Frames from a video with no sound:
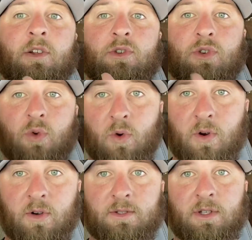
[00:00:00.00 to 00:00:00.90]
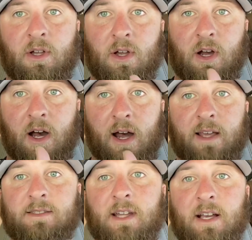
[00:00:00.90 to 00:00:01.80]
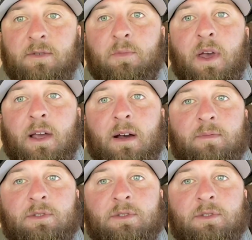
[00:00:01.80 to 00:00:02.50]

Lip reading: towards his next pickup.